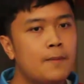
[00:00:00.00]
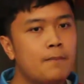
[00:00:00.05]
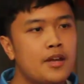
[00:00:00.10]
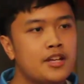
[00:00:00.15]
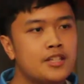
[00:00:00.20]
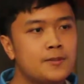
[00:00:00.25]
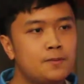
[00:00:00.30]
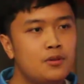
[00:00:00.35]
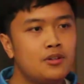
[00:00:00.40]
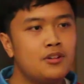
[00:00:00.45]

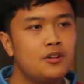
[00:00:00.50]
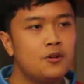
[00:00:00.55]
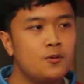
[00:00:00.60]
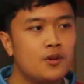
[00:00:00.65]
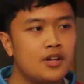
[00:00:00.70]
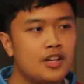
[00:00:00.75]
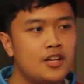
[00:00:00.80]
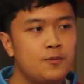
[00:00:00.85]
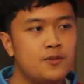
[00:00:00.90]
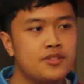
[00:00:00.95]
Explorer
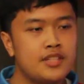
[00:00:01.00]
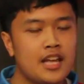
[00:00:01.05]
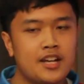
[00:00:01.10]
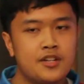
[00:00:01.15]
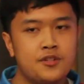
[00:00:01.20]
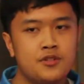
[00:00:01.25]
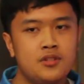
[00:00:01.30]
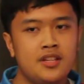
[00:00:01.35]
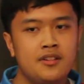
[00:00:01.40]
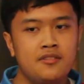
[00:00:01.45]
1 was
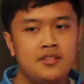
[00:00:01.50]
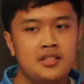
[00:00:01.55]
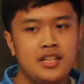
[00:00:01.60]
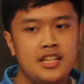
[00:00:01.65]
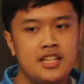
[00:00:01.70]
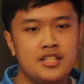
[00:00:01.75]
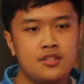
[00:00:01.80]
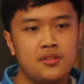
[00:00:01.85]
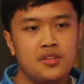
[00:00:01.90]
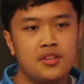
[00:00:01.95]
actually
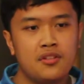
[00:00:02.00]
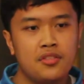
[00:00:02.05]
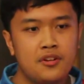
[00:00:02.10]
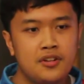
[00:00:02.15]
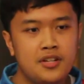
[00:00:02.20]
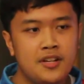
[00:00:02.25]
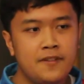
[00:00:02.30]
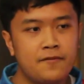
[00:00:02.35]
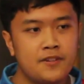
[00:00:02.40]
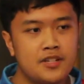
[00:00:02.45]
released on the
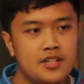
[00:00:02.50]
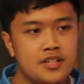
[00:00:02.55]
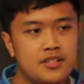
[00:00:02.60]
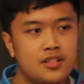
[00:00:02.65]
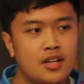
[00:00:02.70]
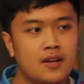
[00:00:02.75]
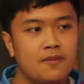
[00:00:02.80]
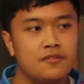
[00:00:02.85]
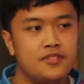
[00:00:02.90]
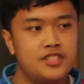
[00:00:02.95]

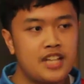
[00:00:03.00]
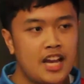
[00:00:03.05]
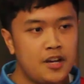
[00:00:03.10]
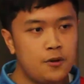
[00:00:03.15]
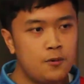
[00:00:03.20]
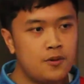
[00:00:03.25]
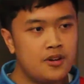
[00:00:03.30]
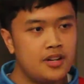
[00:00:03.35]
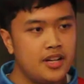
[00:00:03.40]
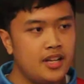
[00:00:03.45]
31st of
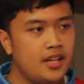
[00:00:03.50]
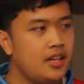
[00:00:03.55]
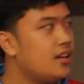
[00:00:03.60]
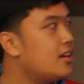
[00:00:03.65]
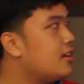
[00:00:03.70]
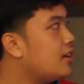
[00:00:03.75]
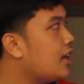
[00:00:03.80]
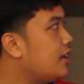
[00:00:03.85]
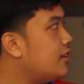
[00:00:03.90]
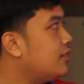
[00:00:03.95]

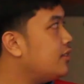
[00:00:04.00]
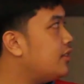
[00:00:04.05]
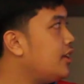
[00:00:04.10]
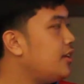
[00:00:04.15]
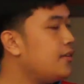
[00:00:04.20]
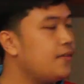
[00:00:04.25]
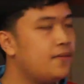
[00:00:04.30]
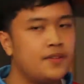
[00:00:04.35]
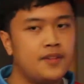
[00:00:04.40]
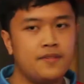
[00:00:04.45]
January
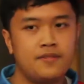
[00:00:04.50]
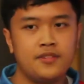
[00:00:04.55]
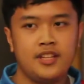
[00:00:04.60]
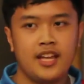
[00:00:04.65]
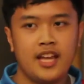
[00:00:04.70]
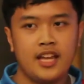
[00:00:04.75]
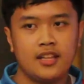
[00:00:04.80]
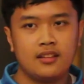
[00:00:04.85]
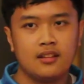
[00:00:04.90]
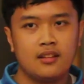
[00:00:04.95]

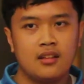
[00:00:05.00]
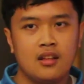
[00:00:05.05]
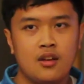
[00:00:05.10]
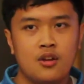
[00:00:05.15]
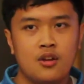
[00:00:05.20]
1958.